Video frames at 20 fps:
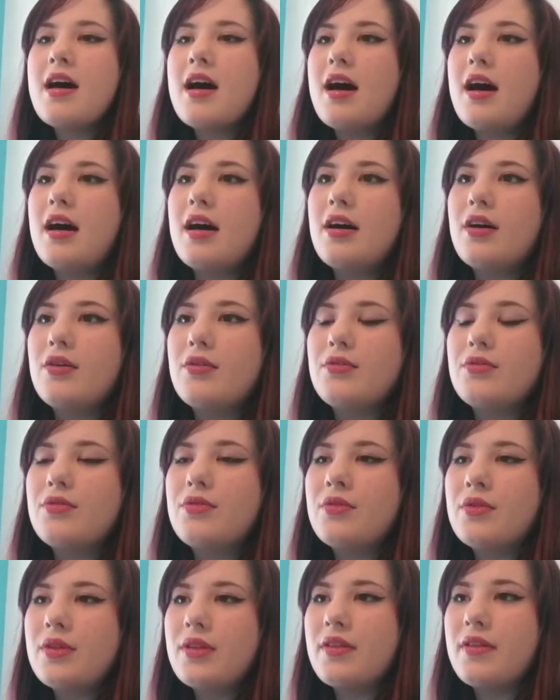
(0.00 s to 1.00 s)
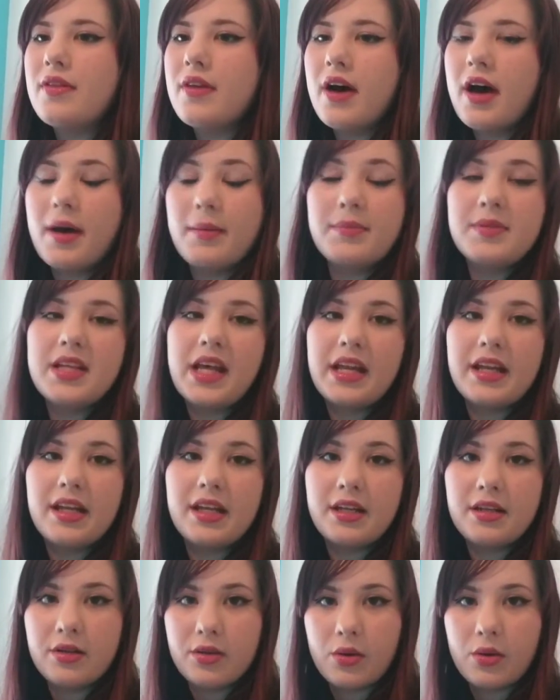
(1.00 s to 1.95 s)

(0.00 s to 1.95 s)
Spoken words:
of the updated